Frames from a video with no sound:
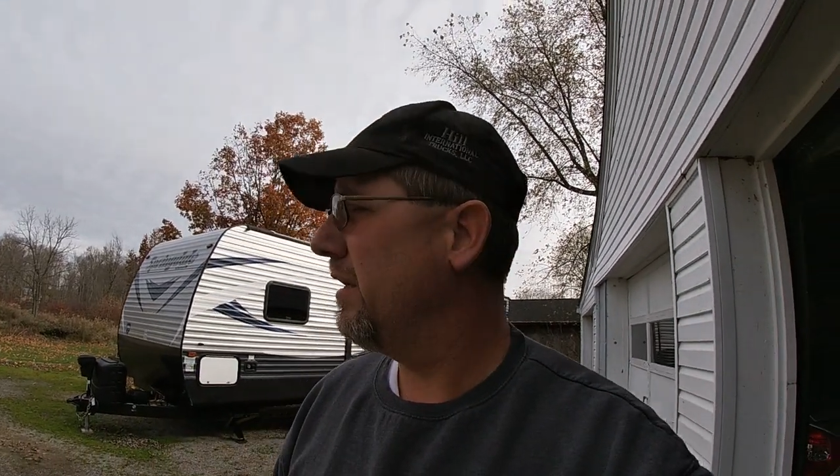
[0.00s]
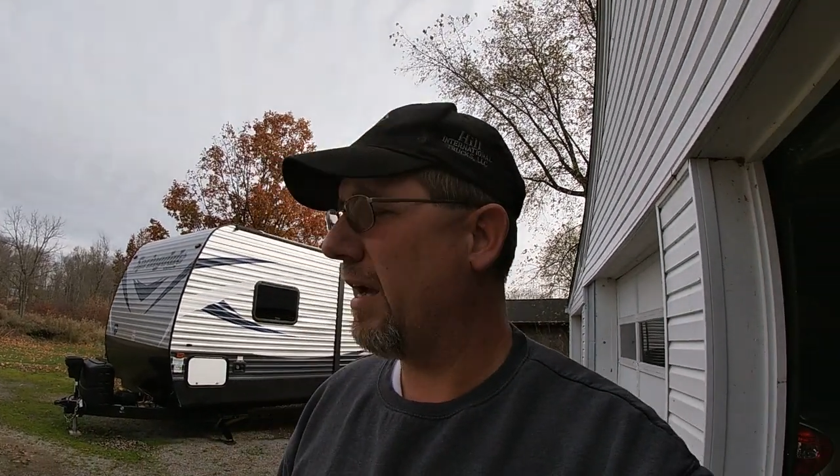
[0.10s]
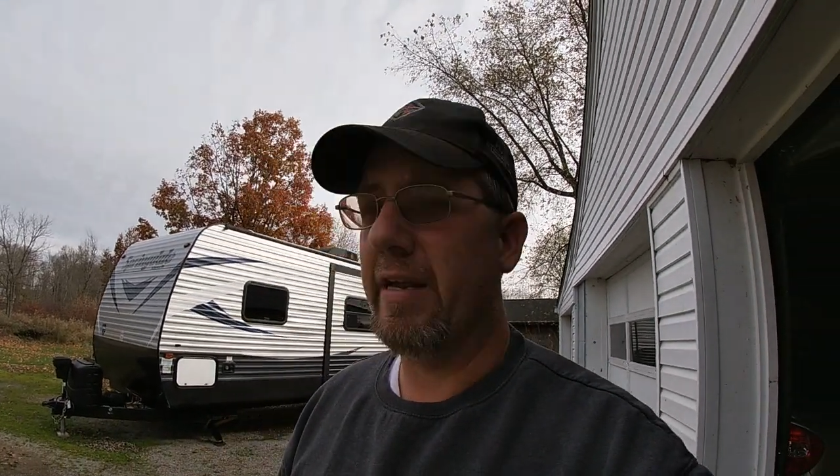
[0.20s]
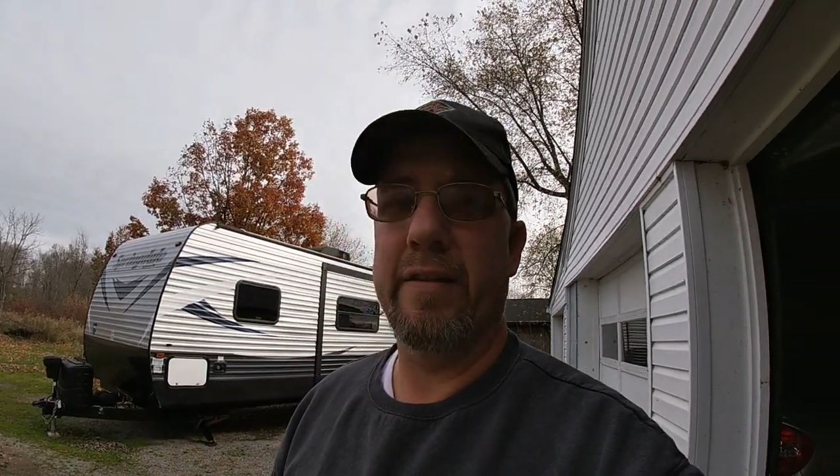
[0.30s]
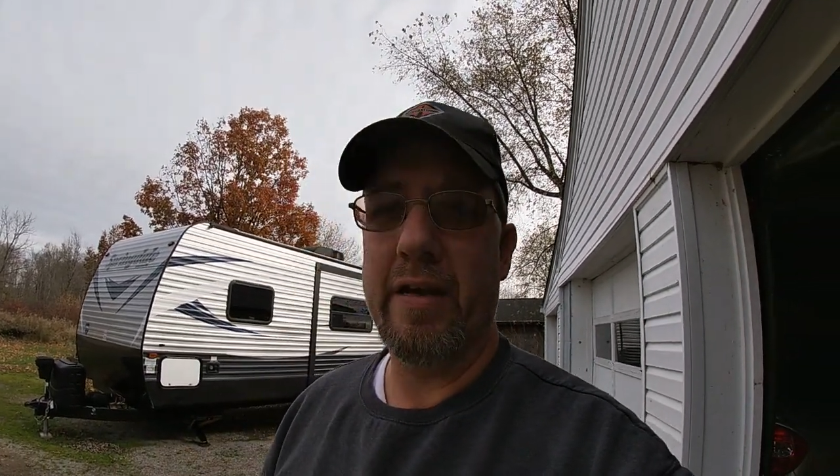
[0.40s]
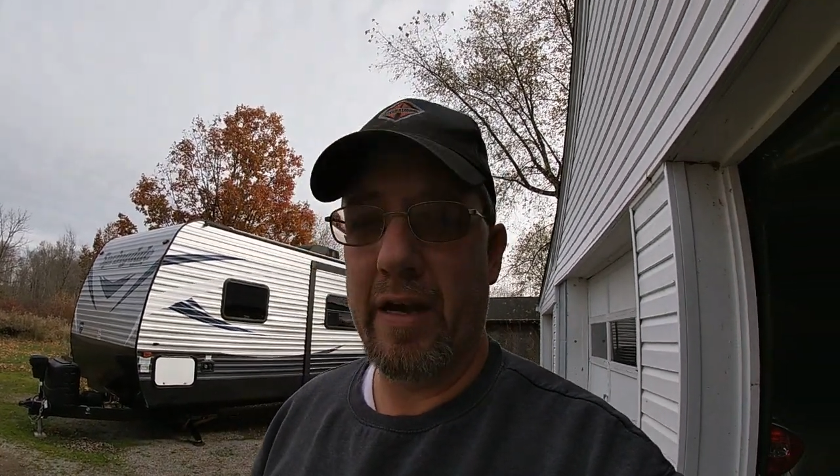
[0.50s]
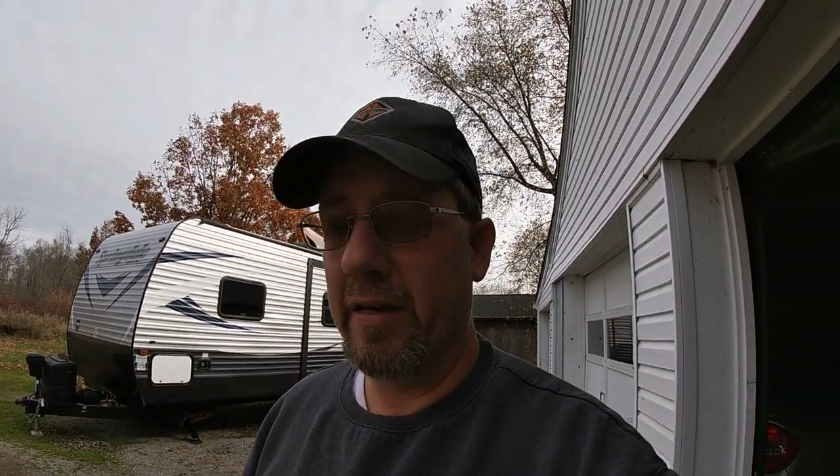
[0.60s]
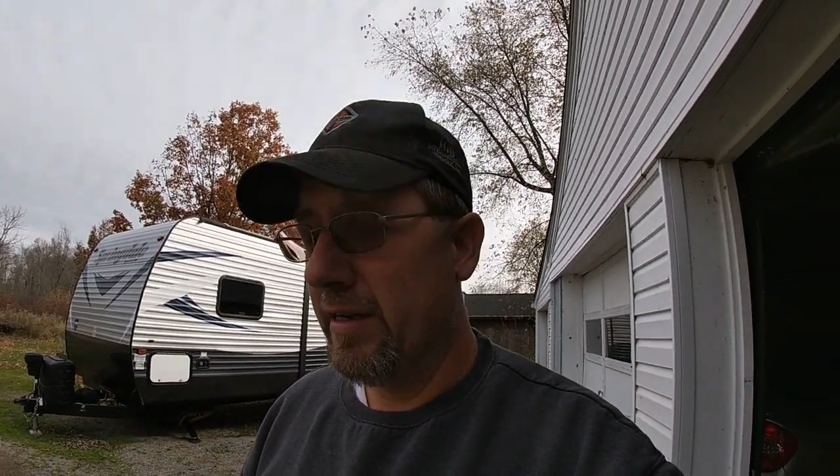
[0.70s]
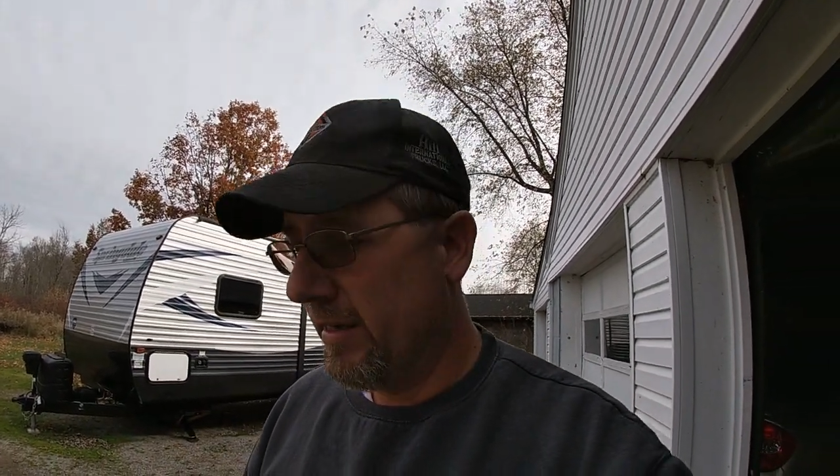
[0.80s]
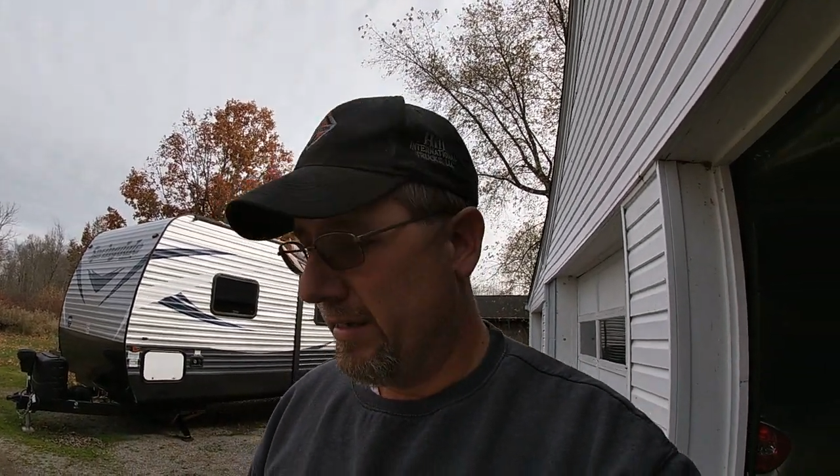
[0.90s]
I get
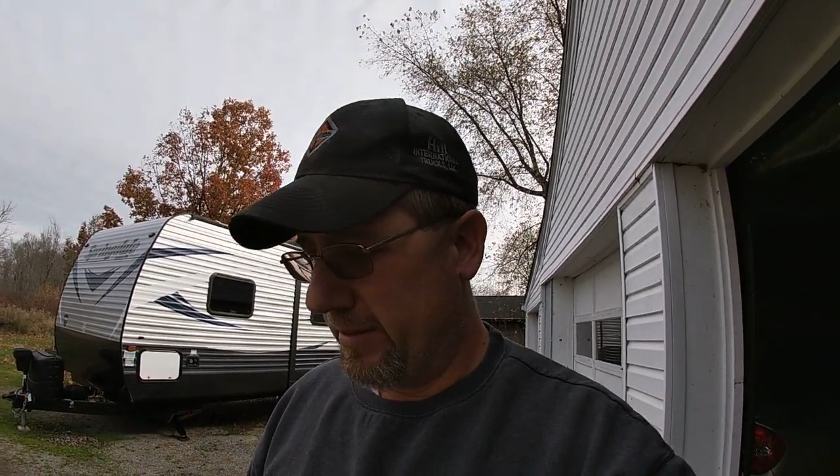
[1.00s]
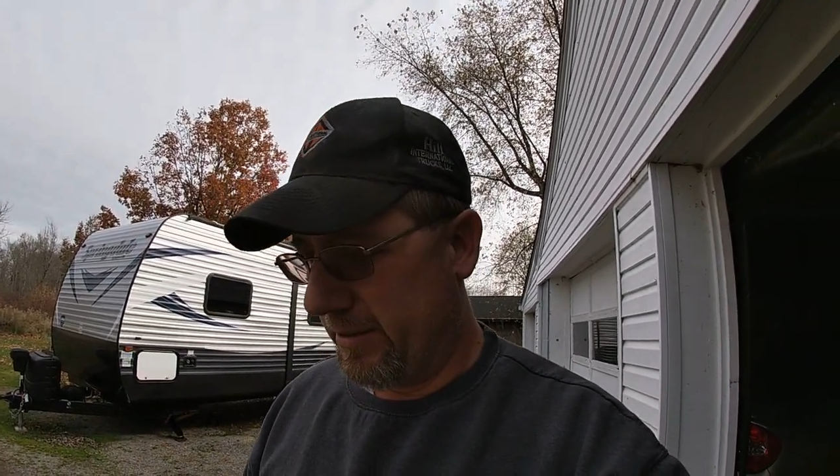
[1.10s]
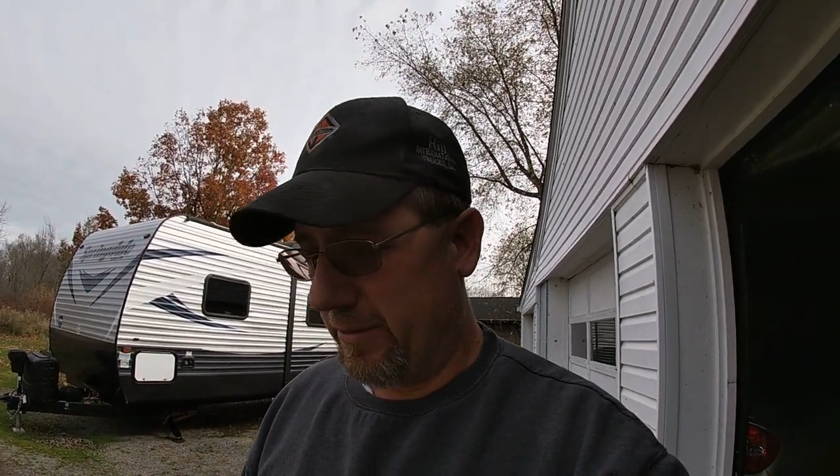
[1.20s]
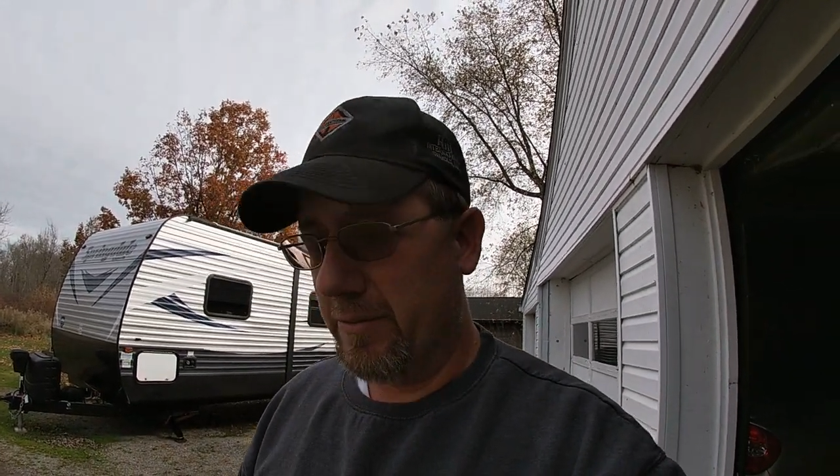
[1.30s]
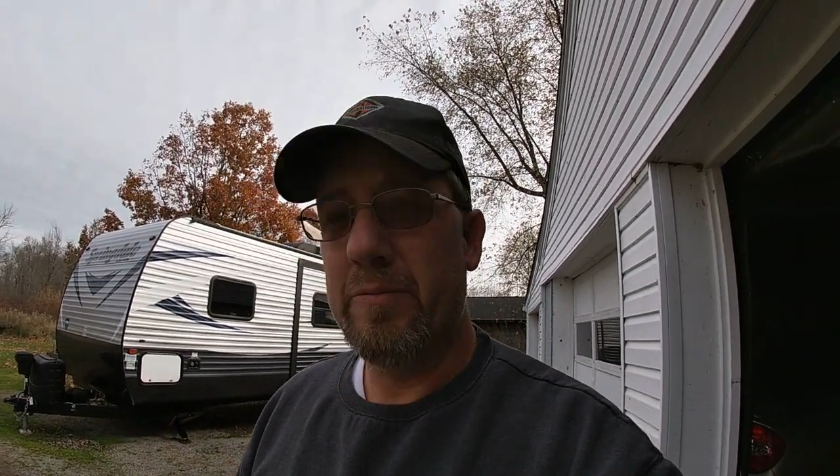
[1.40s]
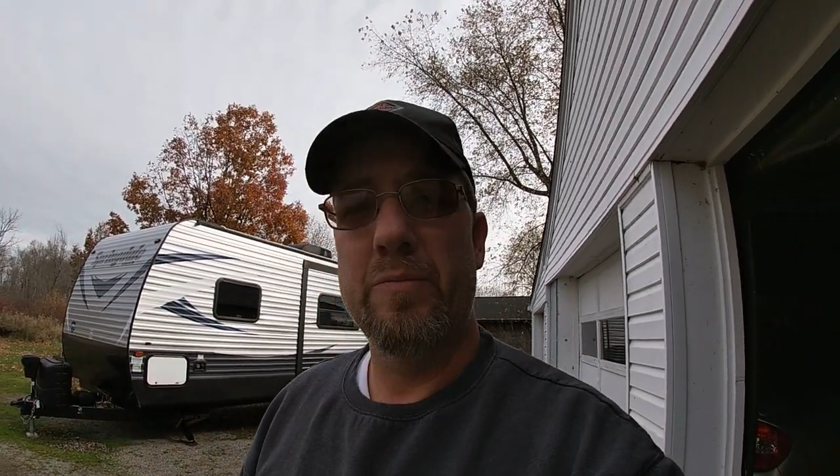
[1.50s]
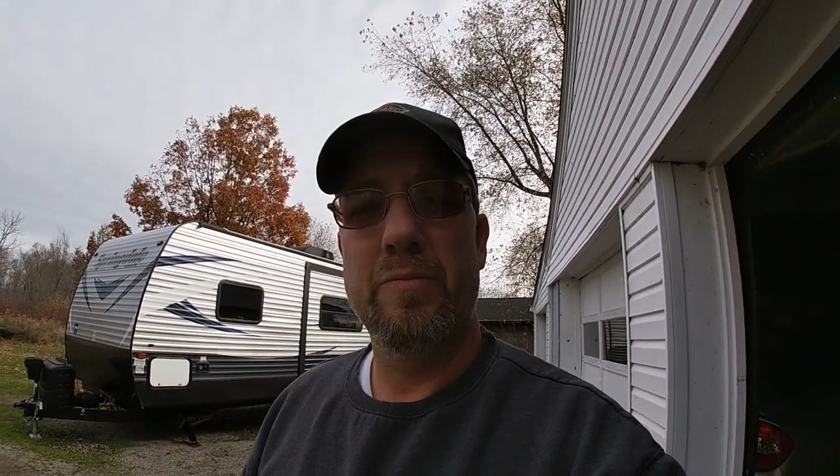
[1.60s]
that. So